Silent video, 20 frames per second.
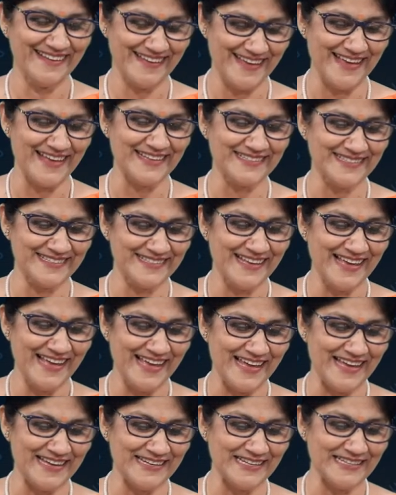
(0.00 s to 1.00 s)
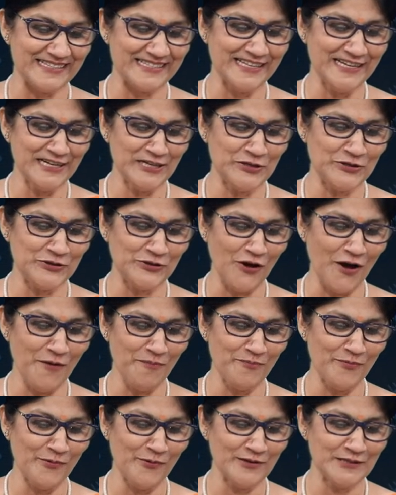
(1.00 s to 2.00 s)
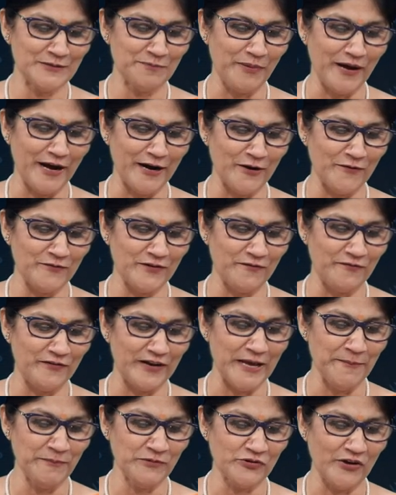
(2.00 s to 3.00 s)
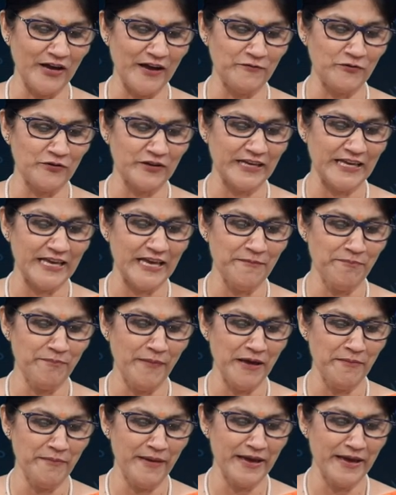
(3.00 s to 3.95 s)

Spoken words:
Yes, it is the topmost part of the flame. So I have to keep my